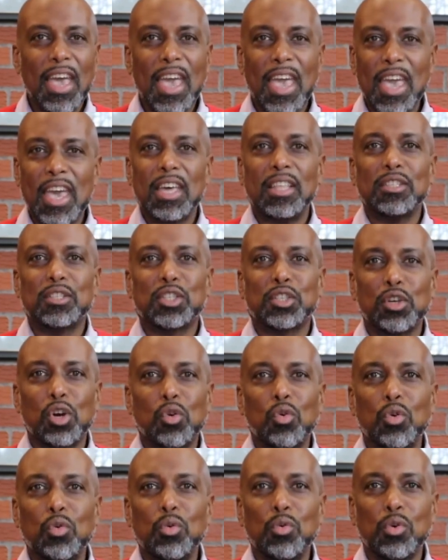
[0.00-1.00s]
And
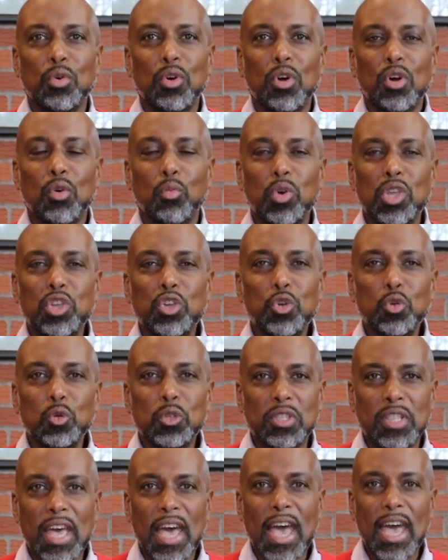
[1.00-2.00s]
so we
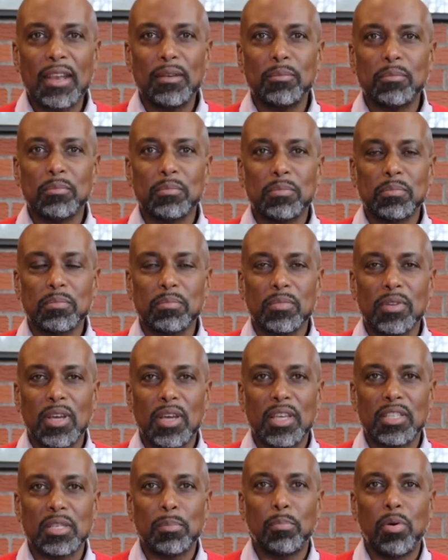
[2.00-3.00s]
use that
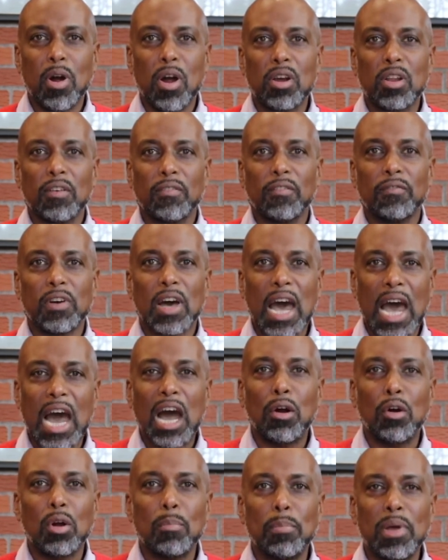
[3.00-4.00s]
as a part of
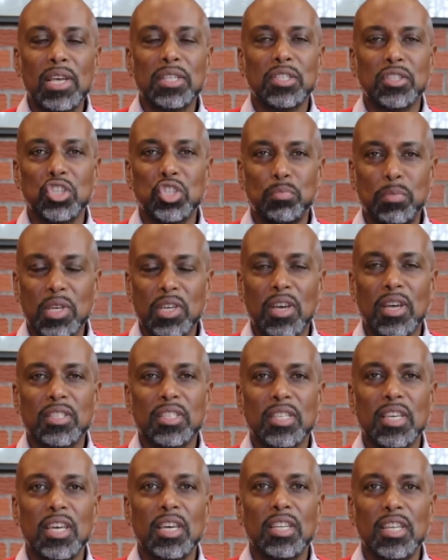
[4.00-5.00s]
our message
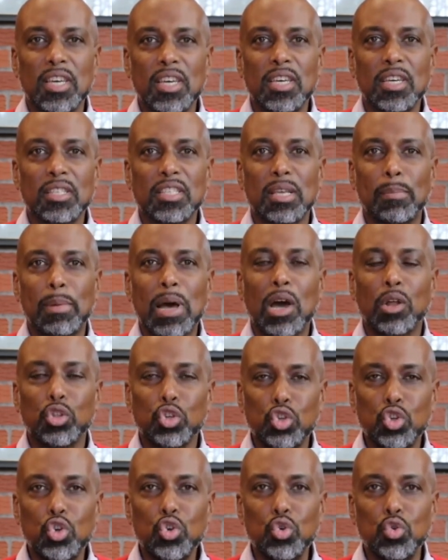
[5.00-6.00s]
because it is about
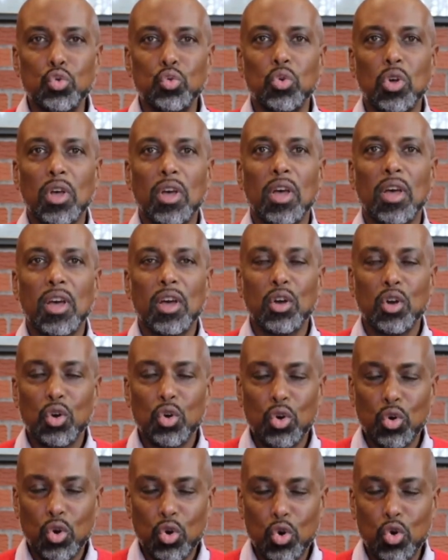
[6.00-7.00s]
you,
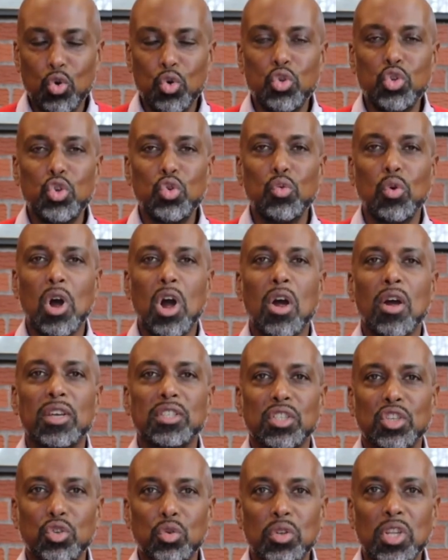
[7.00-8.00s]
who you are
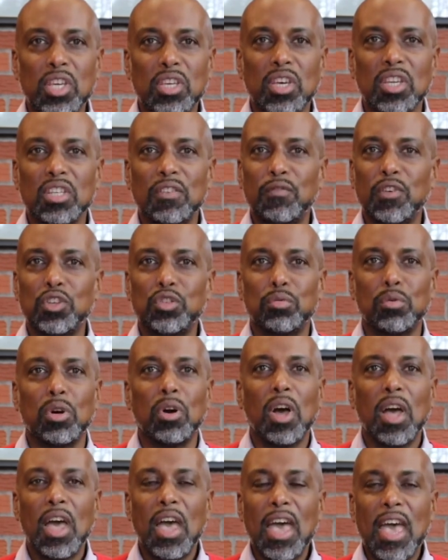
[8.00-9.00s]
as a unique
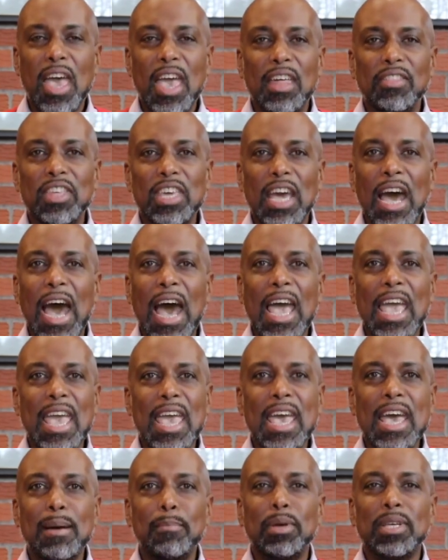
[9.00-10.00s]
individual. And the I
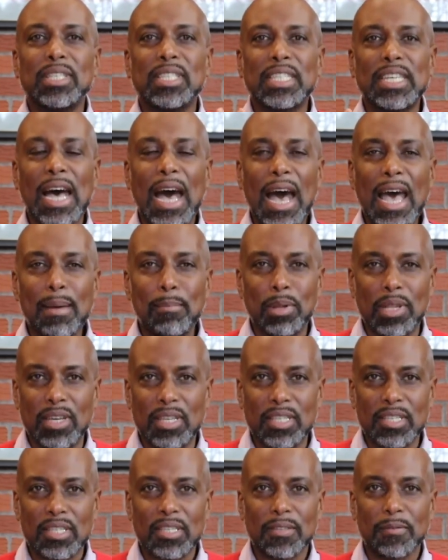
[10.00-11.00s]
am is
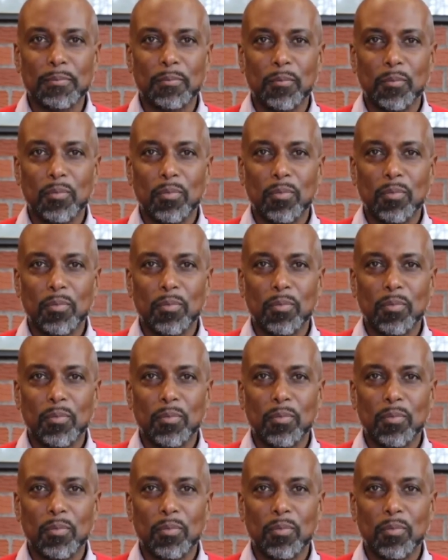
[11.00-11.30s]
timeless.